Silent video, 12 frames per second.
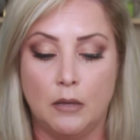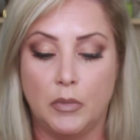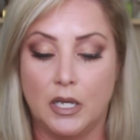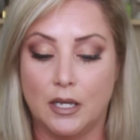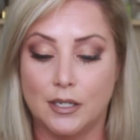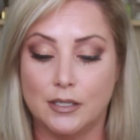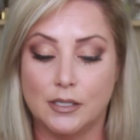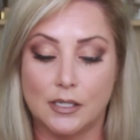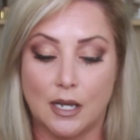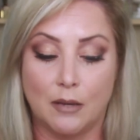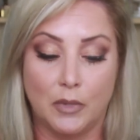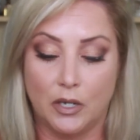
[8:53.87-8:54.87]
because
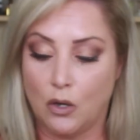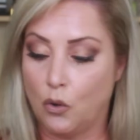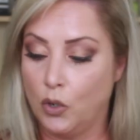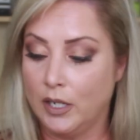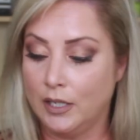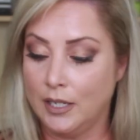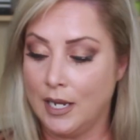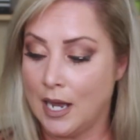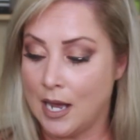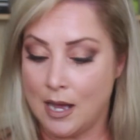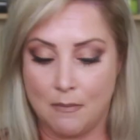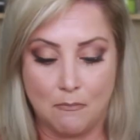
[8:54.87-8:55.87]
I'm an oily
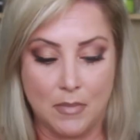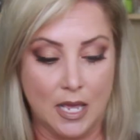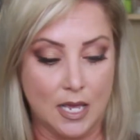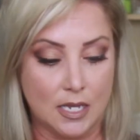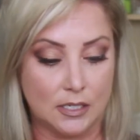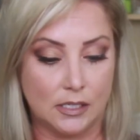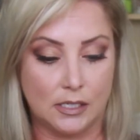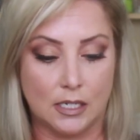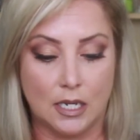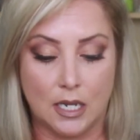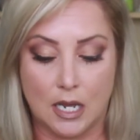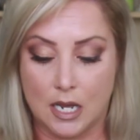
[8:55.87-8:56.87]
hot mess.
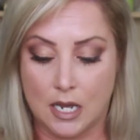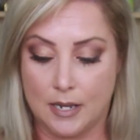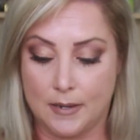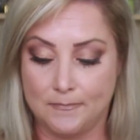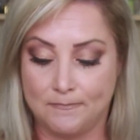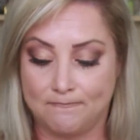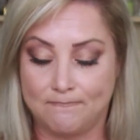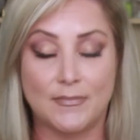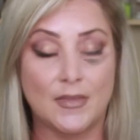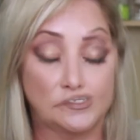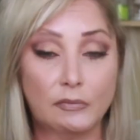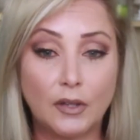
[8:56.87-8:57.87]
Um,
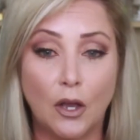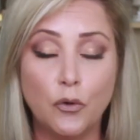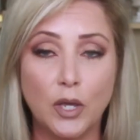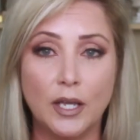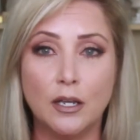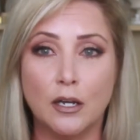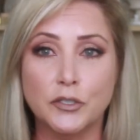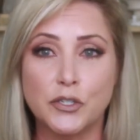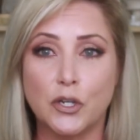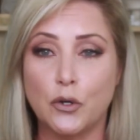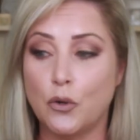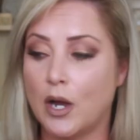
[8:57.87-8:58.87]
Okay, y'all.
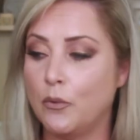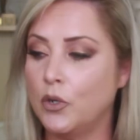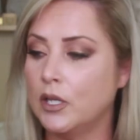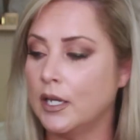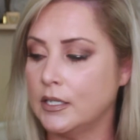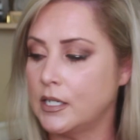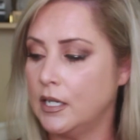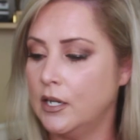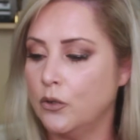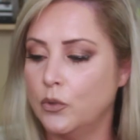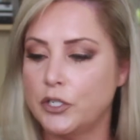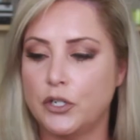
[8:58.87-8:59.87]
So I would like to
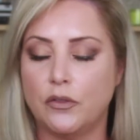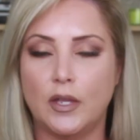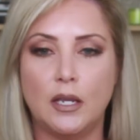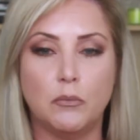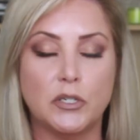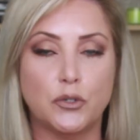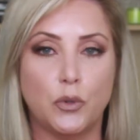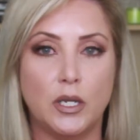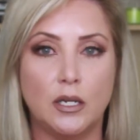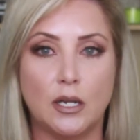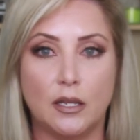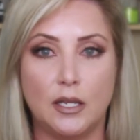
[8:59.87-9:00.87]
hear what you think
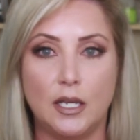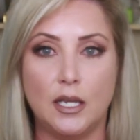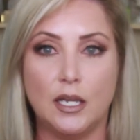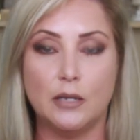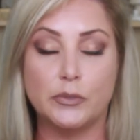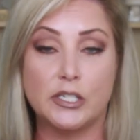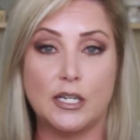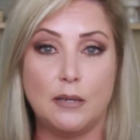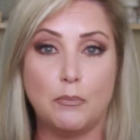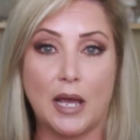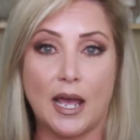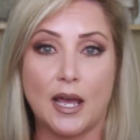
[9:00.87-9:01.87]
between the
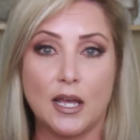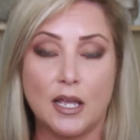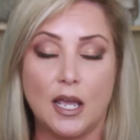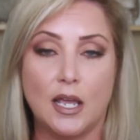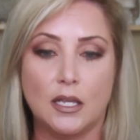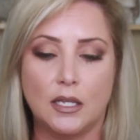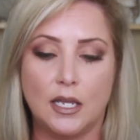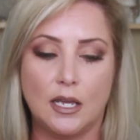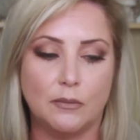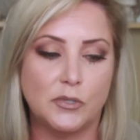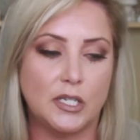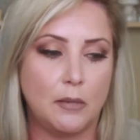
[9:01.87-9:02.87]
Ipsy bag and the
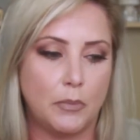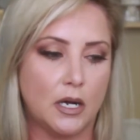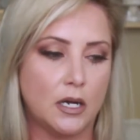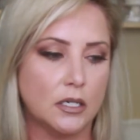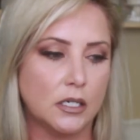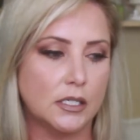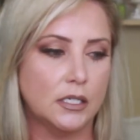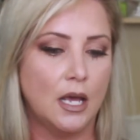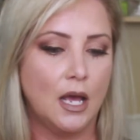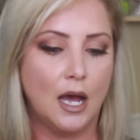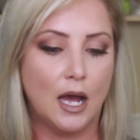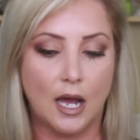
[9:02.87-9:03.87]
Ipsy box.
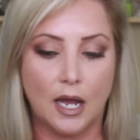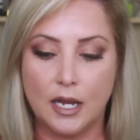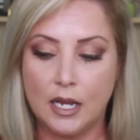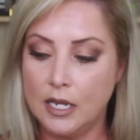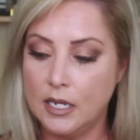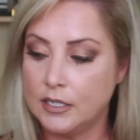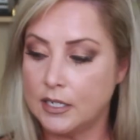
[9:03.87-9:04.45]
I